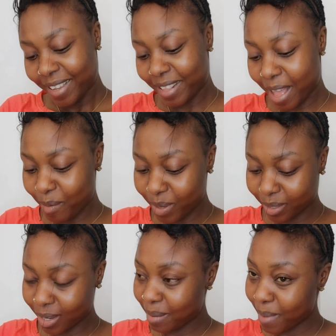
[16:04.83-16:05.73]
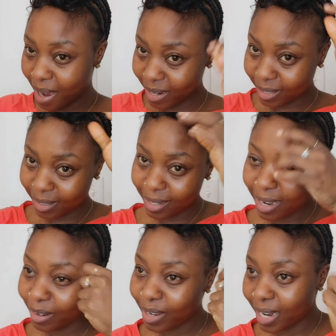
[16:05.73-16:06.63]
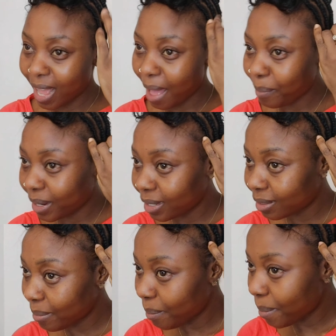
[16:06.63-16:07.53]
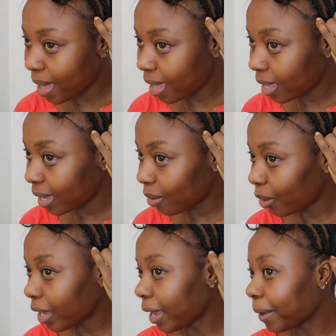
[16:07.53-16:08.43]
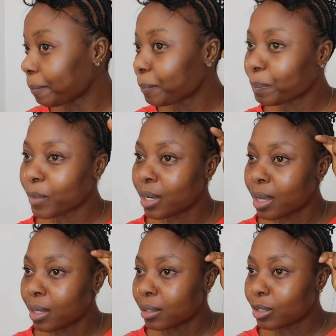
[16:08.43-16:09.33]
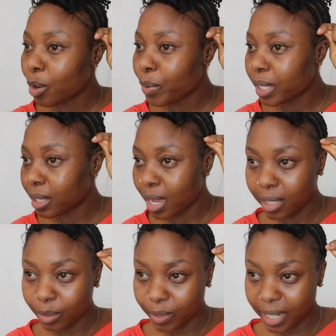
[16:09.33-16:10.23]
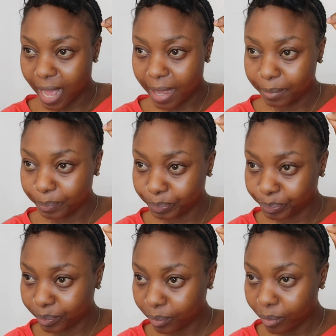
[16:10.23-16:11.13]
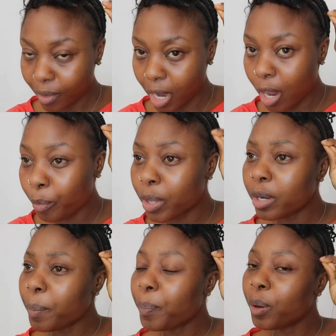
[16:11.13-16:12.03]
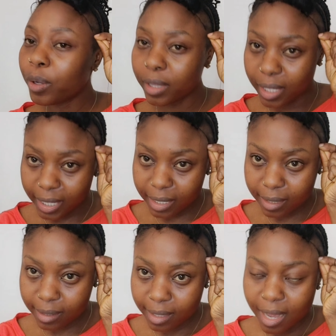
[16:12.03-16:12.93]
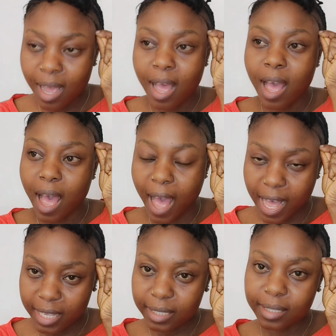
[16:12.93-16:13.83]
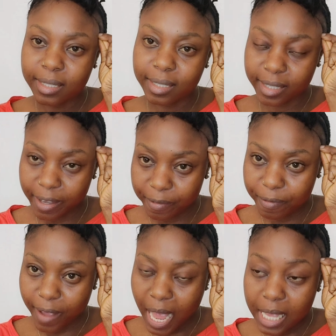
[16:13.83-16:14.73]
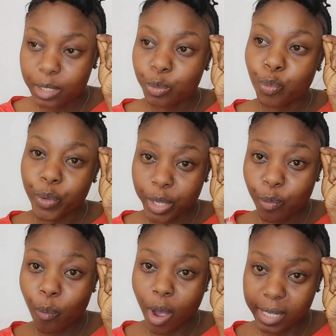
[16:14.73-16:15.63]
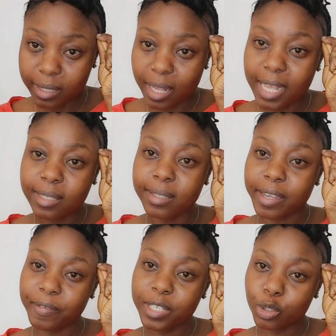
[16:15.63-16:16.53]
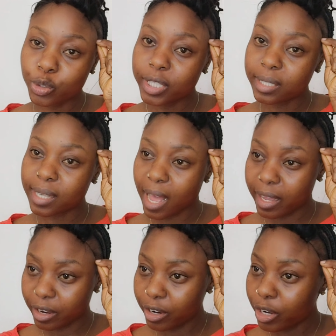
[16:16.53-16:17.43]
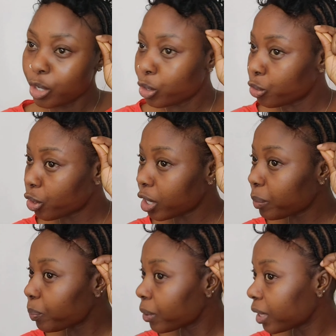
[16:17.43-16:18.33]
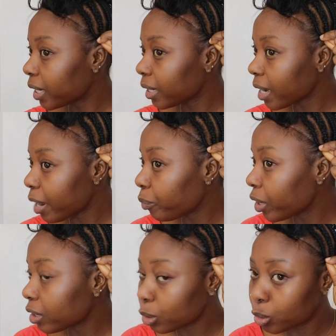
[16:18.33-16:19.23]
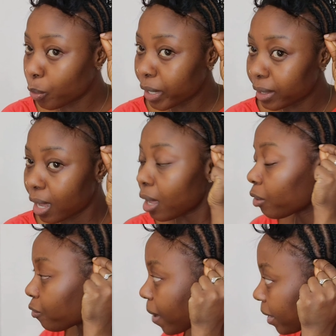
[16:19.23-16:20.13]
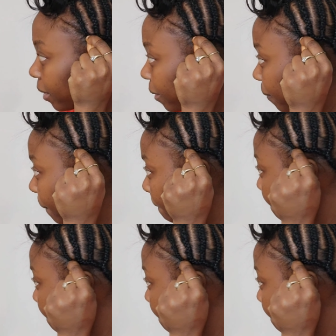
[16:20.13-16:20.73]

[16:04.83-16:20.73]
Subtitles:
that would be so embarrassing. I don't want that happening to me. Okay. So we're done doing that. Now we're going to pull this as stiff as we want it, as stiff as you desire. You're gonna pull it and we're gonna sew it down right here